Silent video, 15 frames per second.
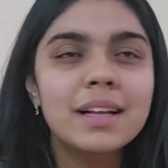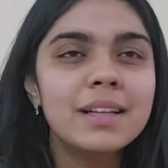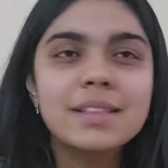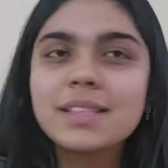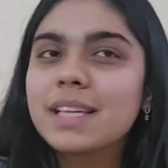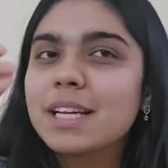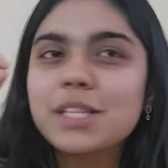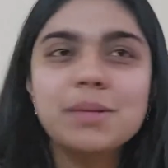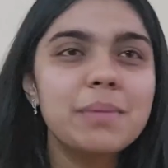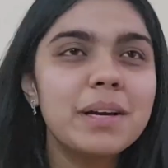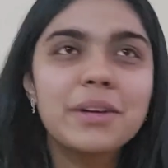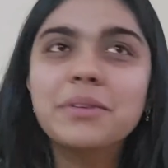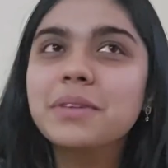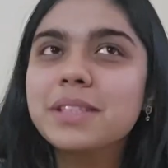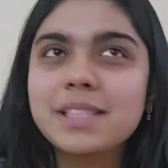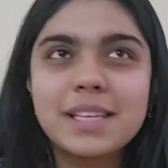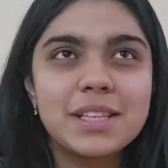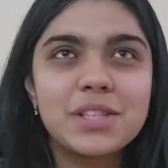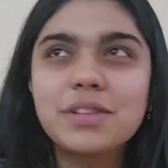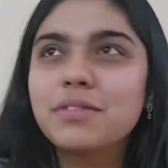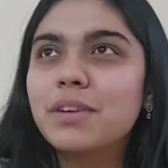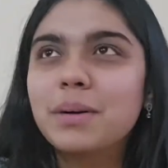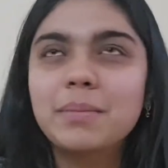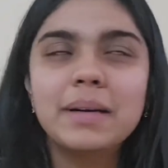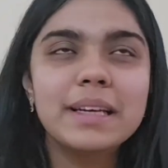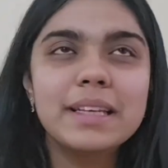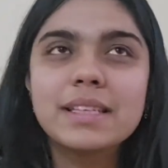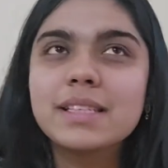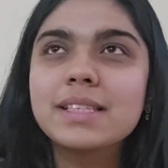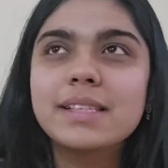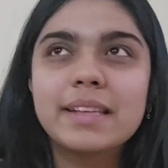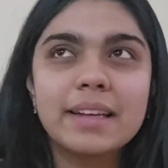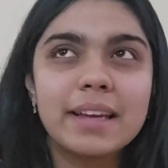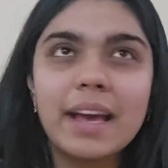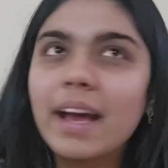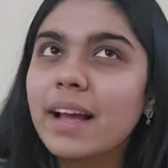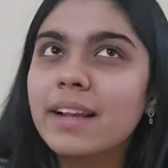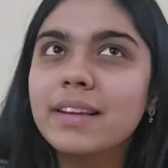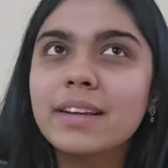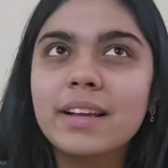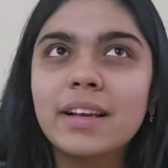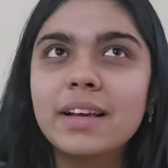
Sketchy Micro and Sketchy Pharma is again